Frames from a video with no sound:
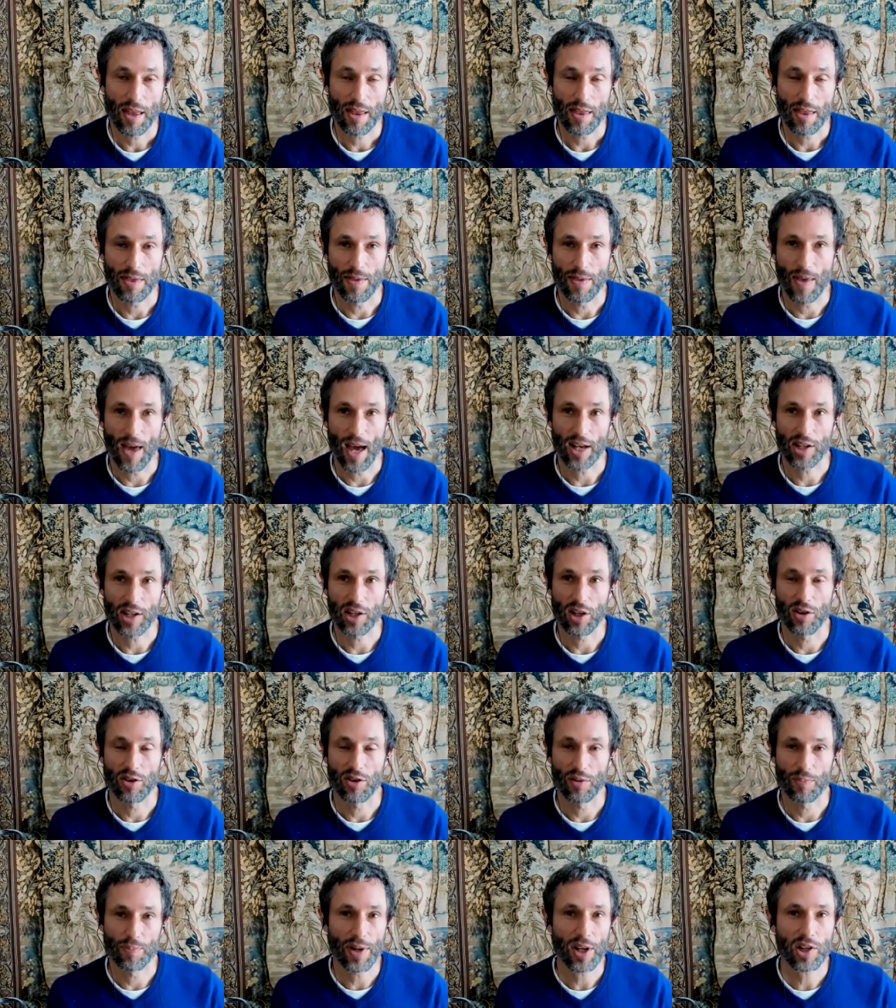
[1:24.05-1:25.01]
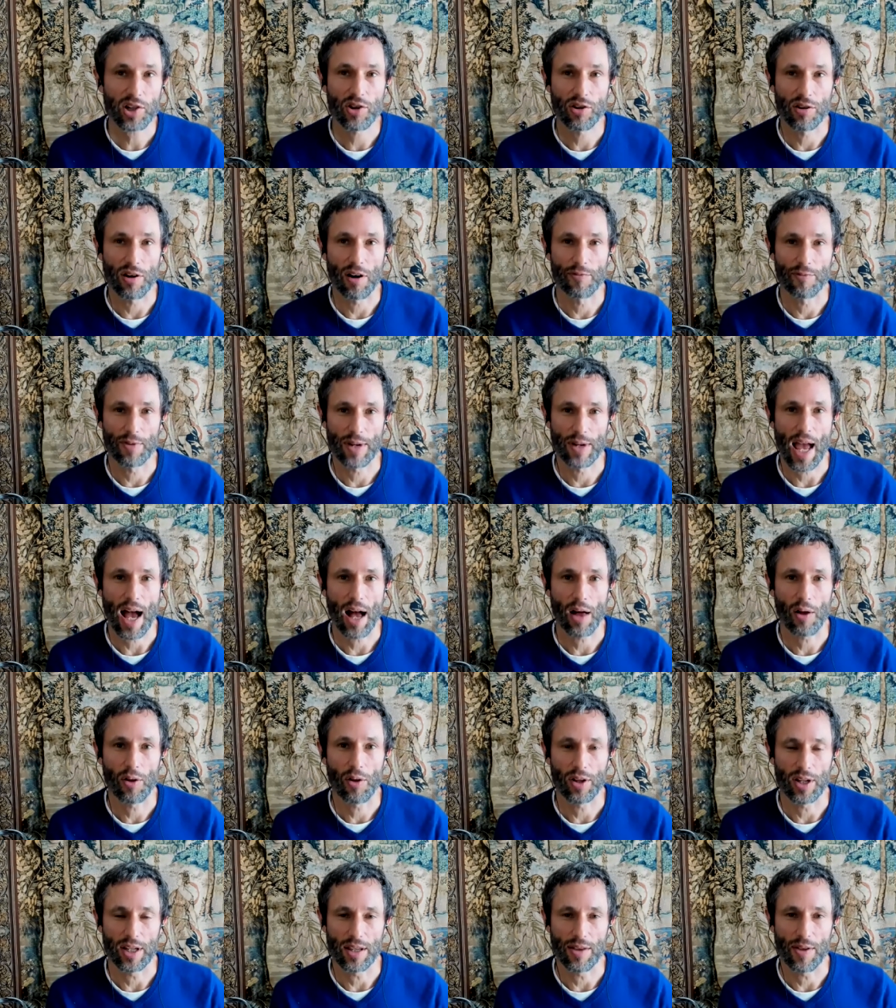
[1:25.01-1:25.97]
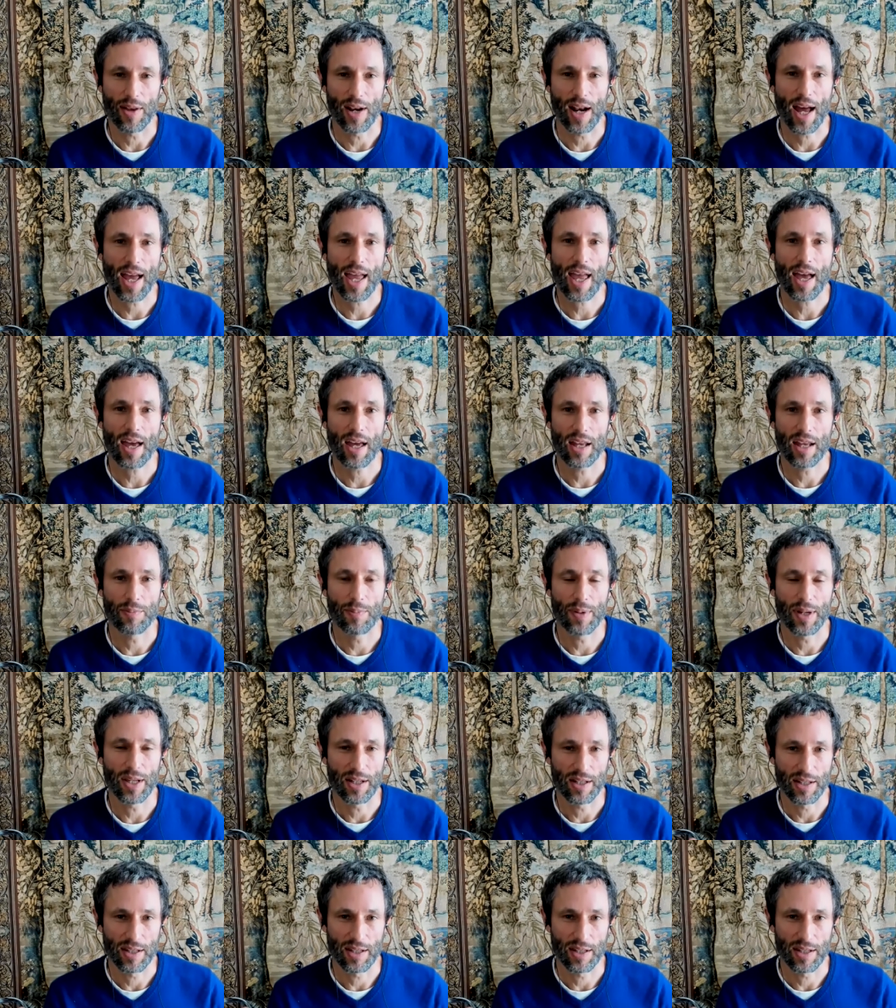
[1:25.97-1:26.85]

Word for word: that the picture of reality that I had been